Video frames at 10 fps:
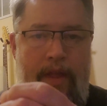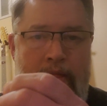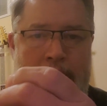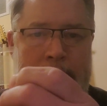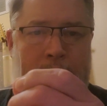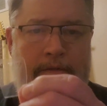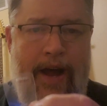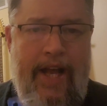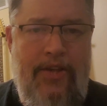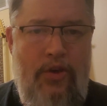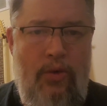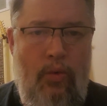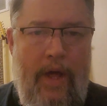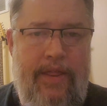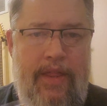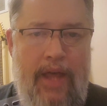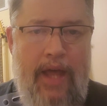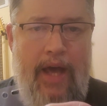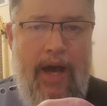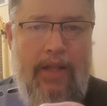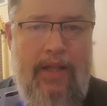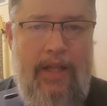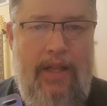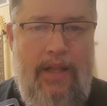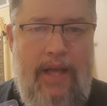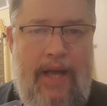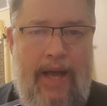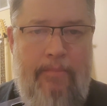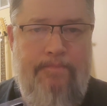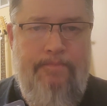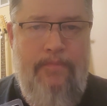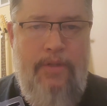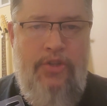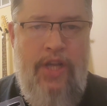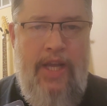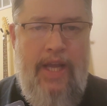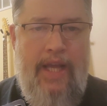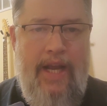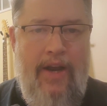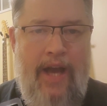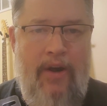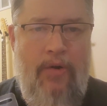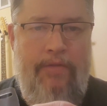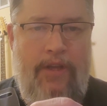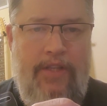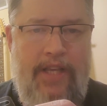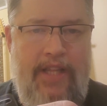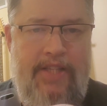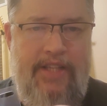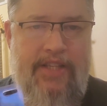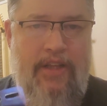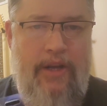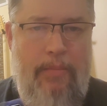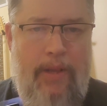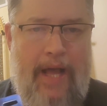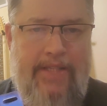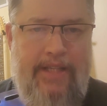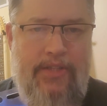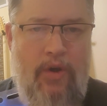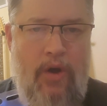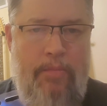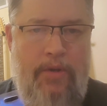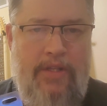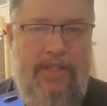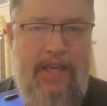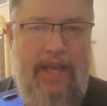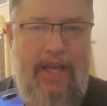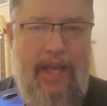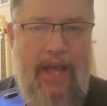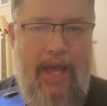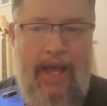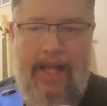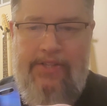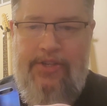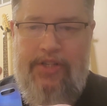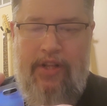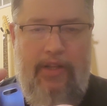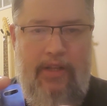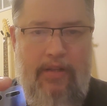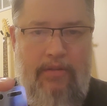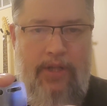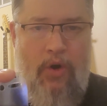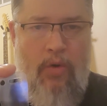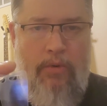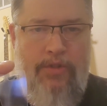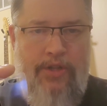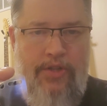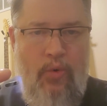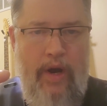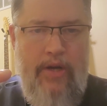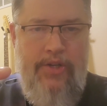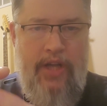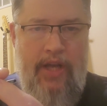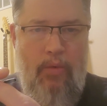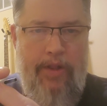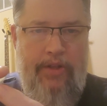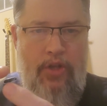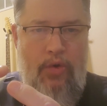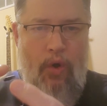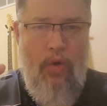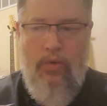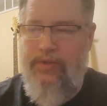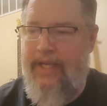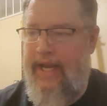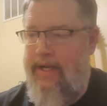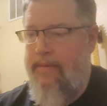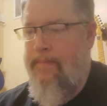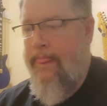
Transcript: they provide you with a little jig here, and I don't know if you can see this. It's clear plastic, so I hope you can see it. It's just a little, almost a square jig with 2 holes in it.